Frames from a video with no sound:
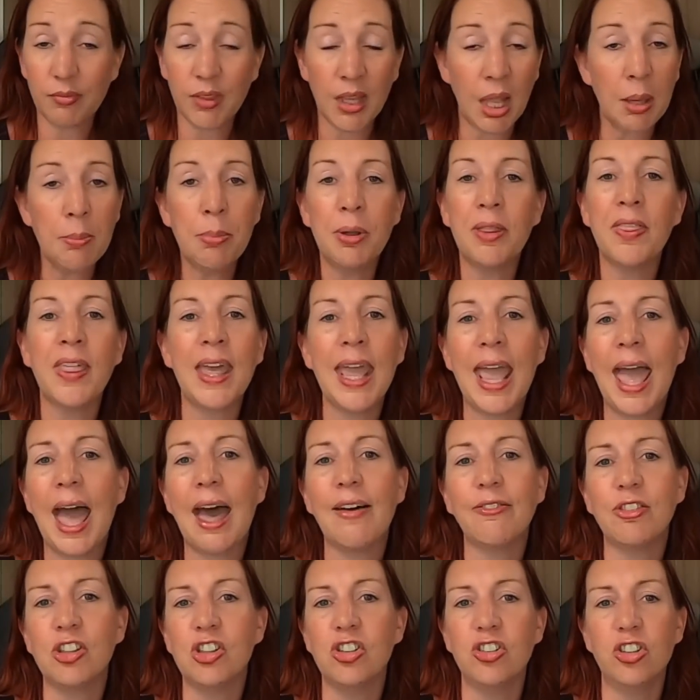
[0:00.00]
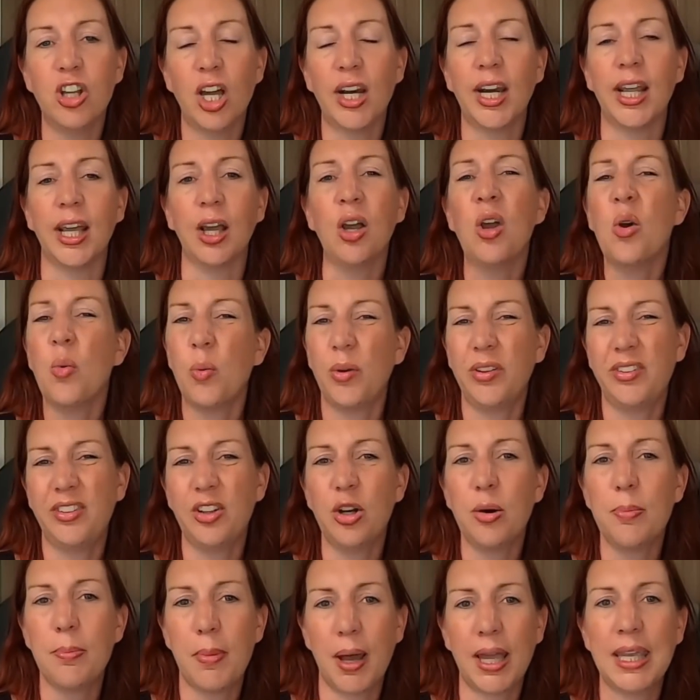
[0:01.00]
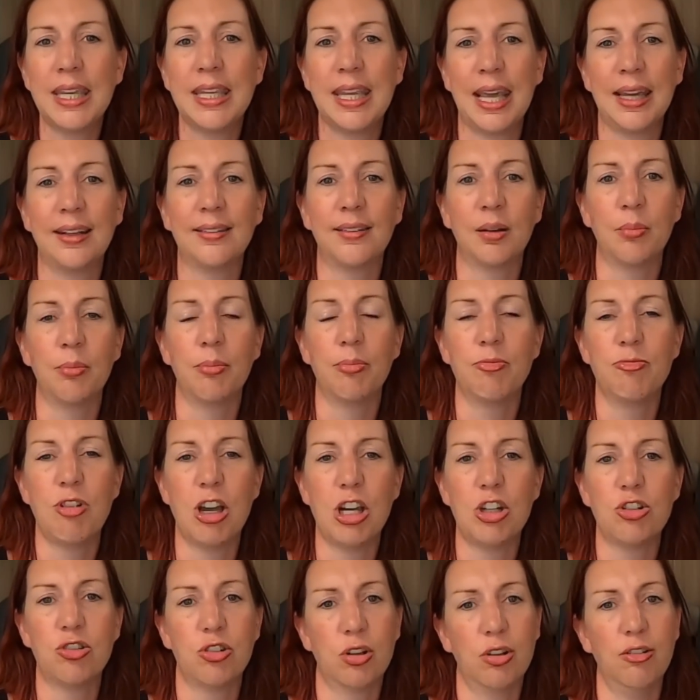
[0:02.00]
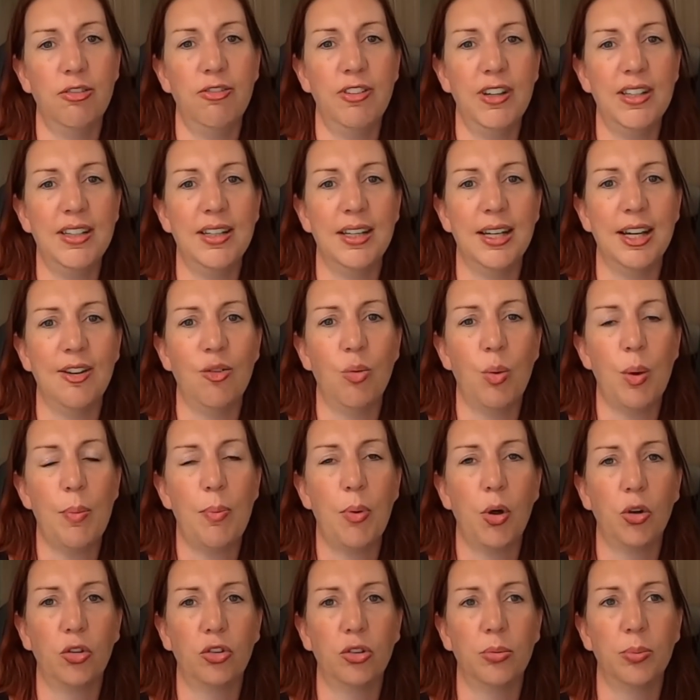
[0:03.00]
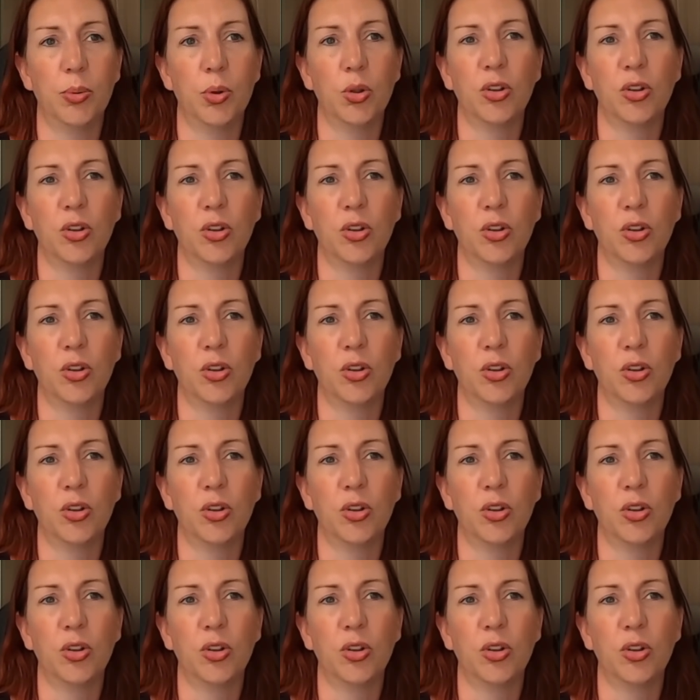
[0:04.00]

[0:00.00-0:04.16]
But they haven't done it. We still might get some retrofitted if we're possible,